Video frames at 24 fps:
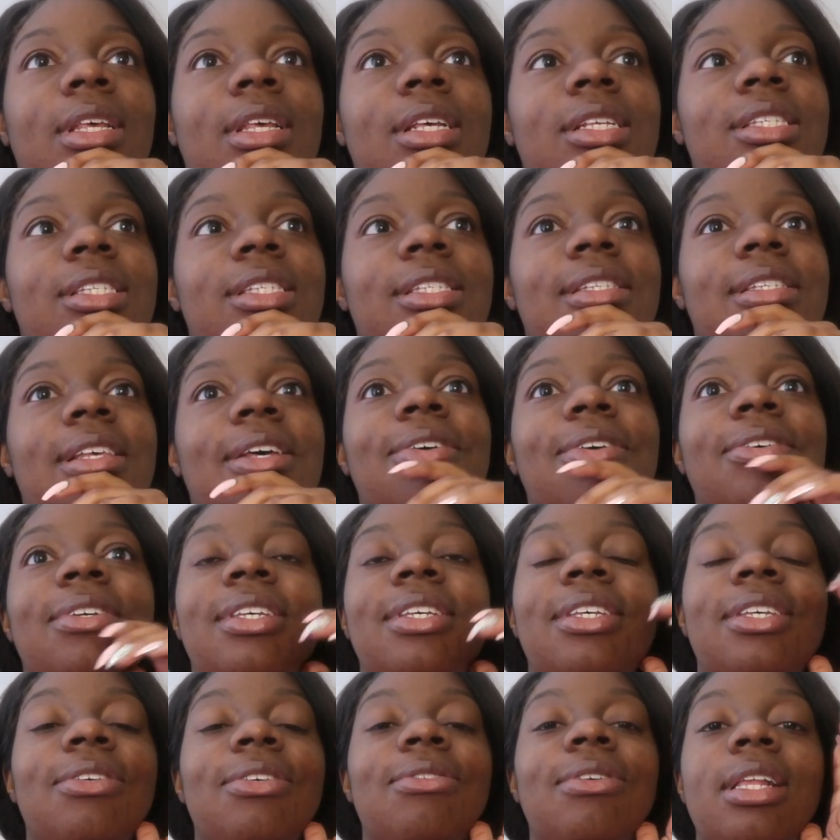It's so
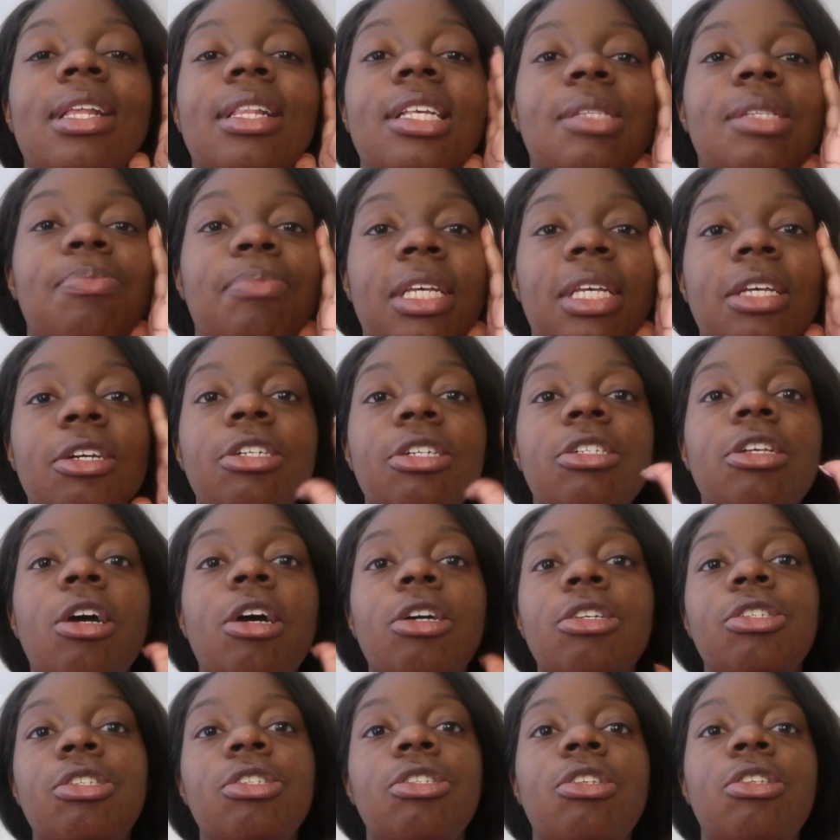cute, and the speakers
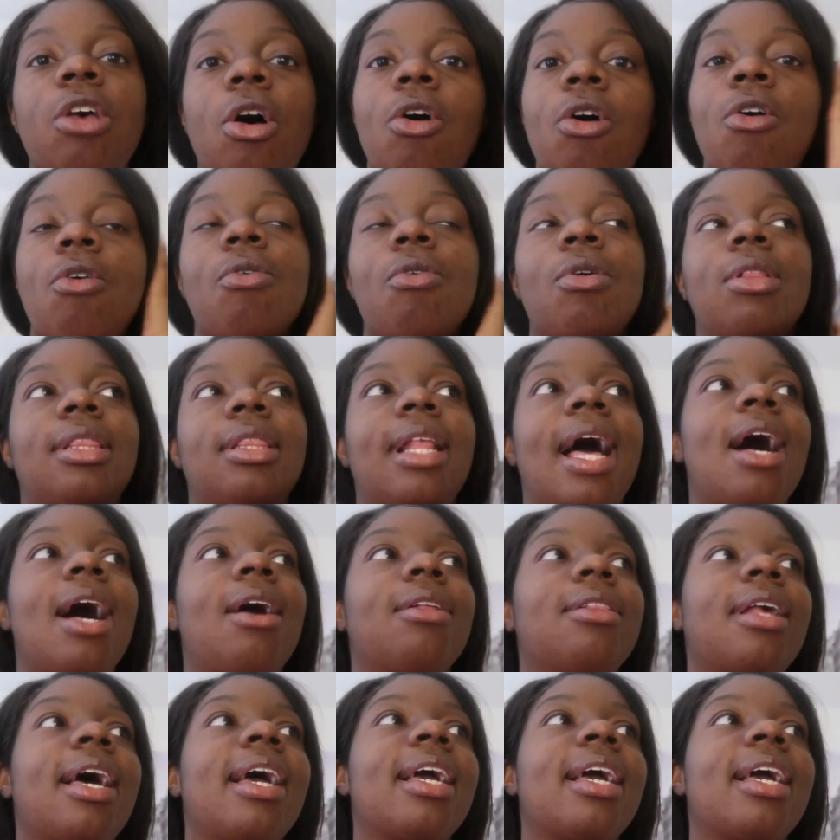are so loud.